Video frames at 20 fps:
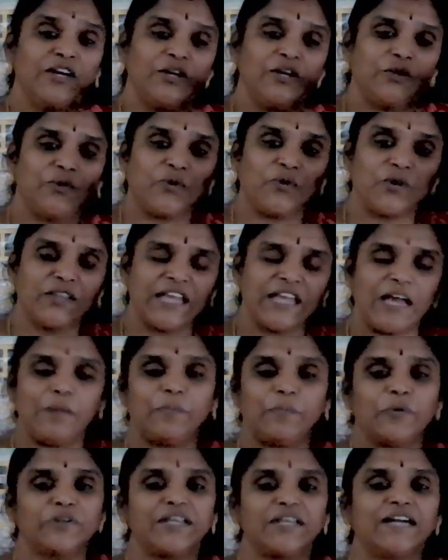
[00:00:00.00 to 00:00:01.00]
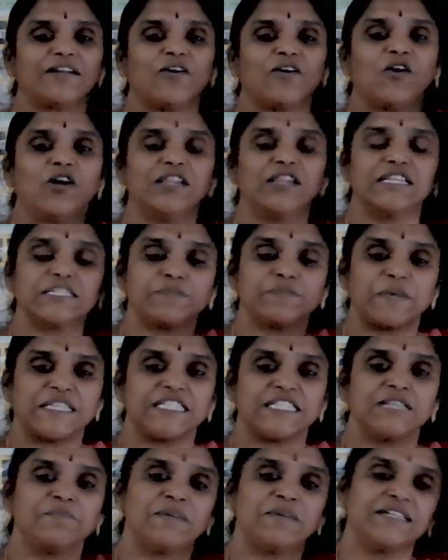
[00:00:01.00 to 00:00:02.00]
You know they'll put that all the
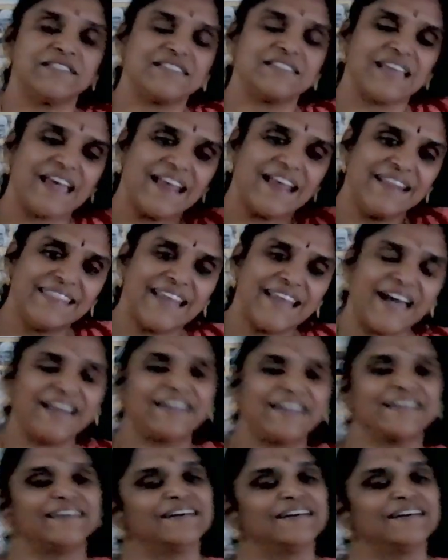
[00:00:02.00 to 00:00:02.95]
specimens in that